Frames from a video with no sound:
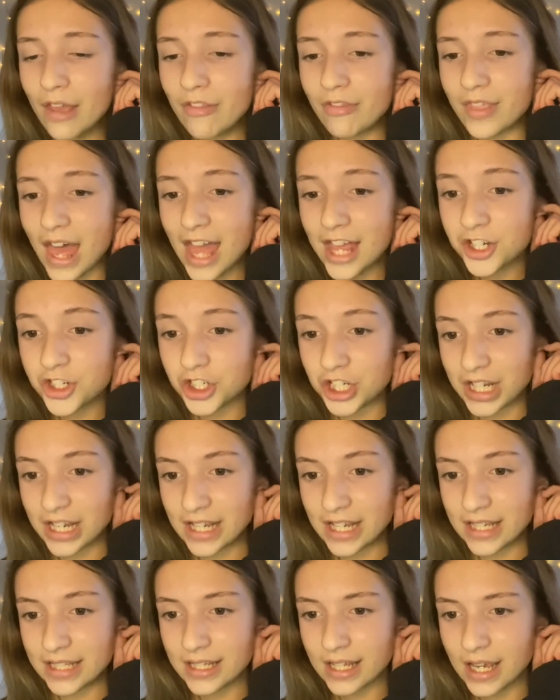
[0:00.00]
"There she
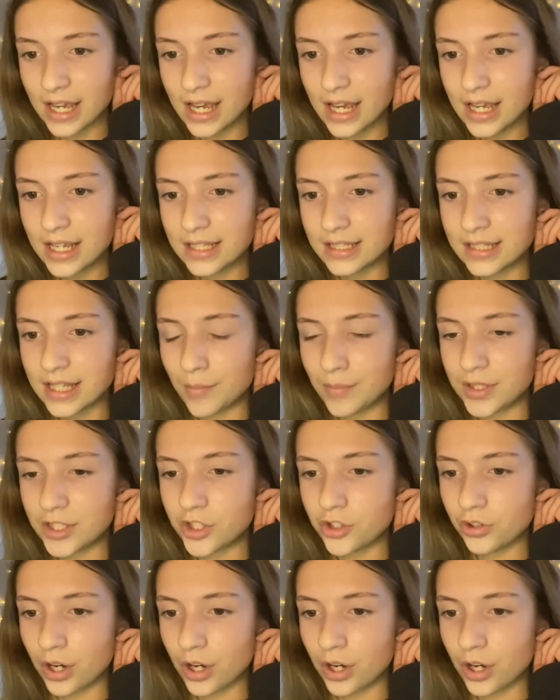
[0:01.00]
is," said Mr.